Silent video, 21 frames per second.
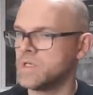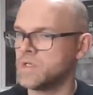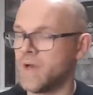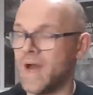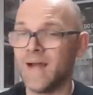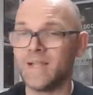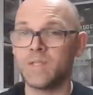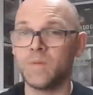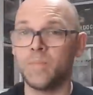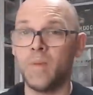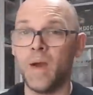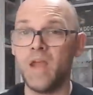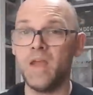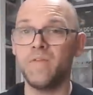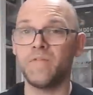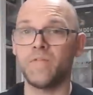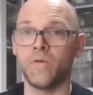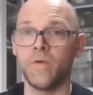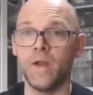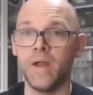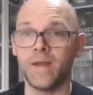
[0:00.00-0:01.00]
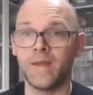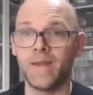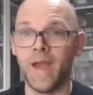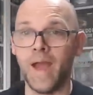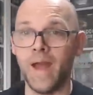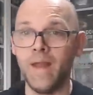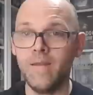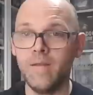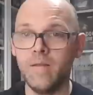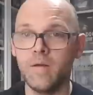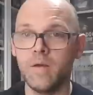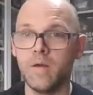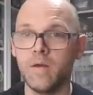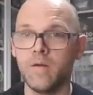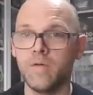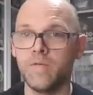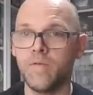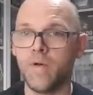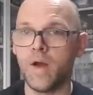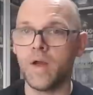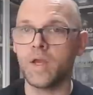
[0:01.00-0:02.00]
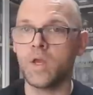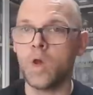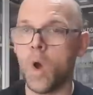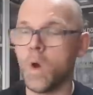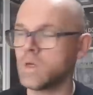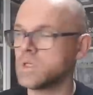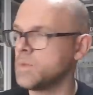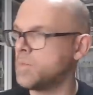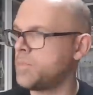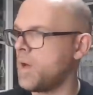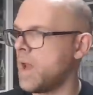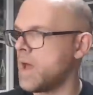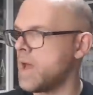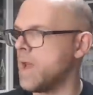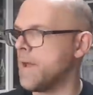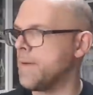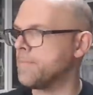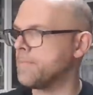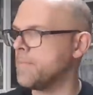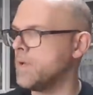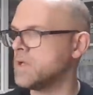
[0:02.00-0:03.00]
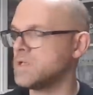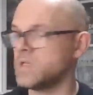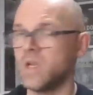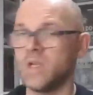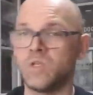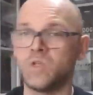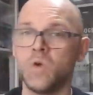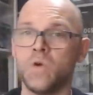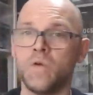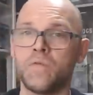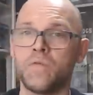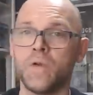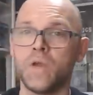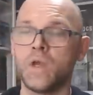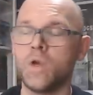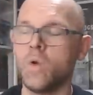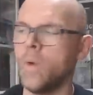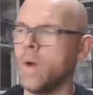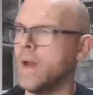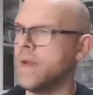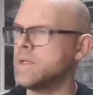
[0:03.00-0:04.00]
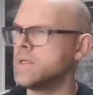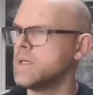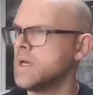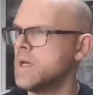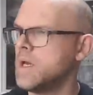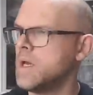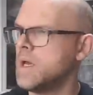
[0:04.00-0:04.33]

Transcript: So I had to pay for it again via GOG to play it. That's only £2 or £3.